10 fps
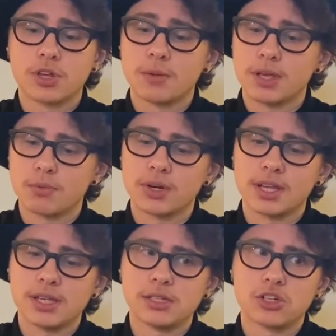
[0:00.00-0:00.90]
going to be a
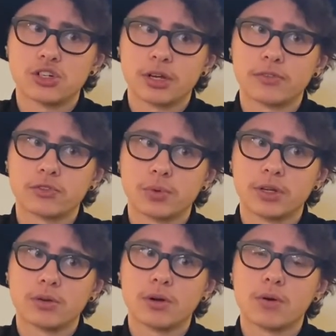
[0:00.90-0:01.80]
pretty easy shift where
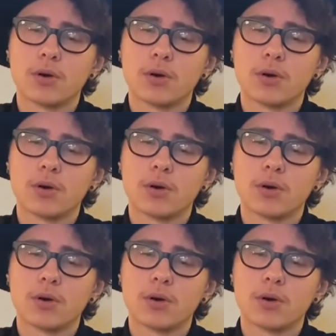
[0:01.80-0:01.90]
you go,